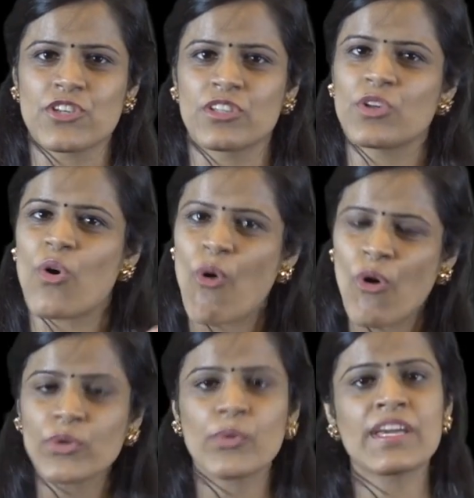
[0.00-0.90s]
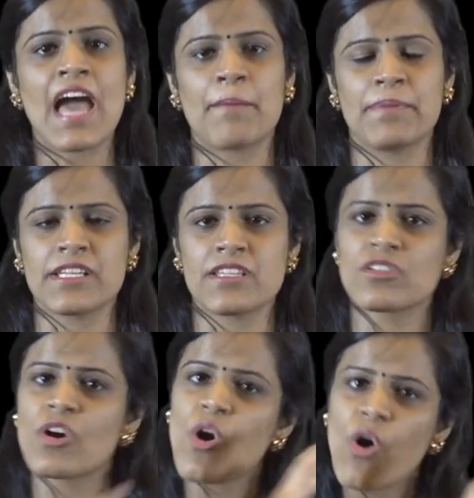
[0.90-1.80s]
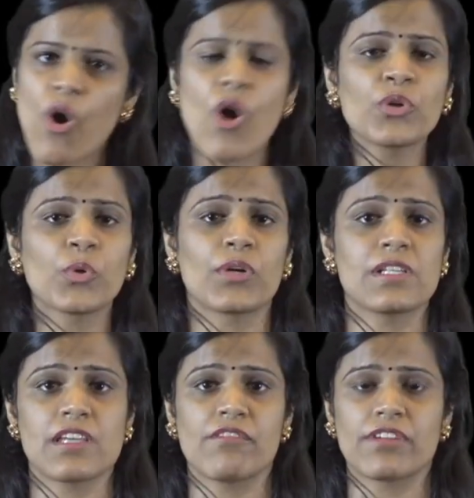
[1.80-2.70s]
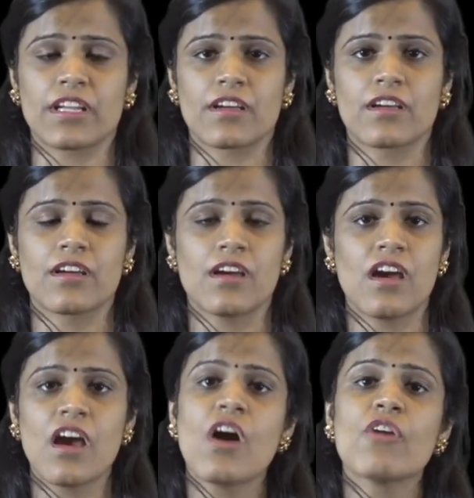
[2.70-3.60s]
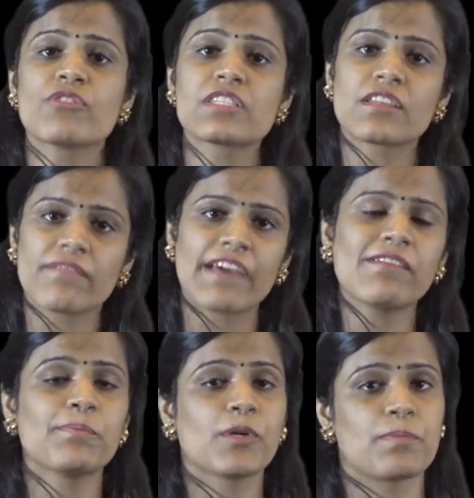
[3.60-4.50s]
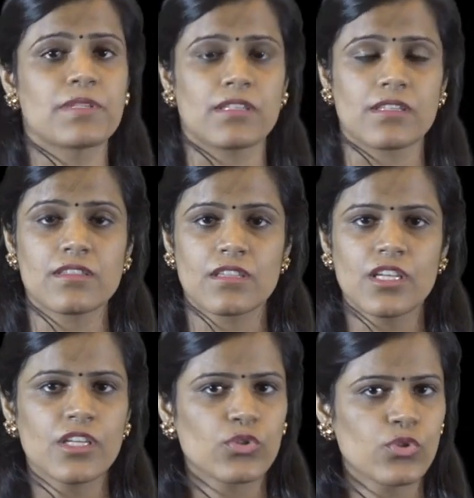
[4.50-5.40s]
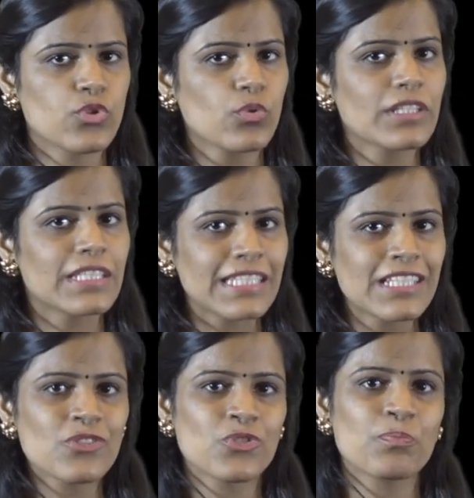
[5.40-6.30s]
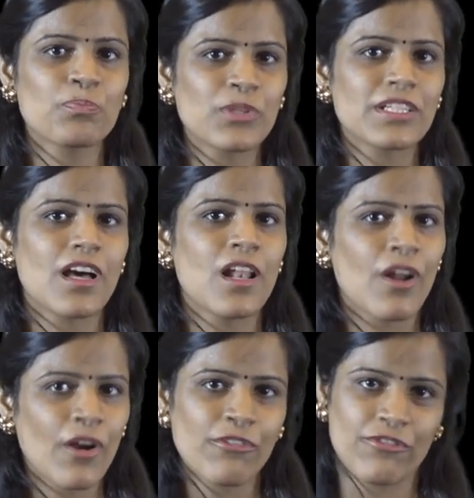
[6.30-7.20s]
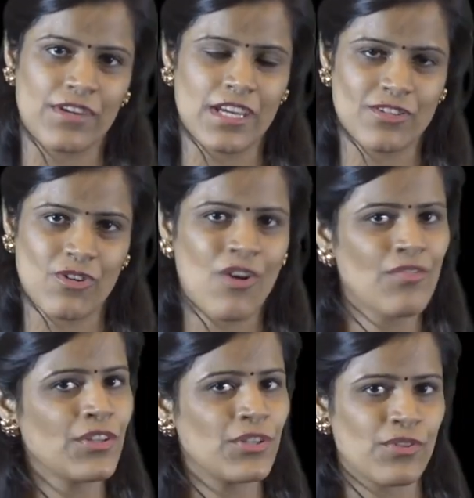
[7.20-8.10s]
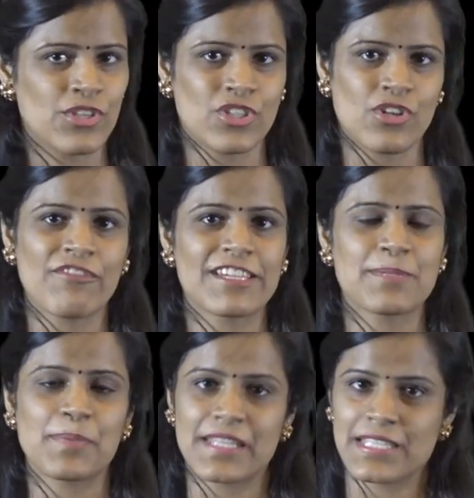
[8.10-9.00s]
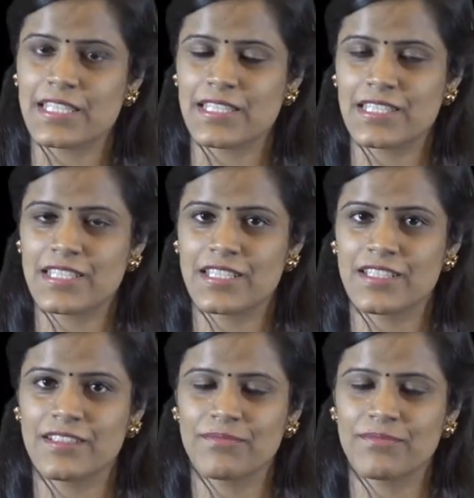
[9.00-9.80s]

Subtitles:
to measure the ongoing happiness or total suffering. For survival purposes, you don't need to put a lot of weight on the duration of experiences.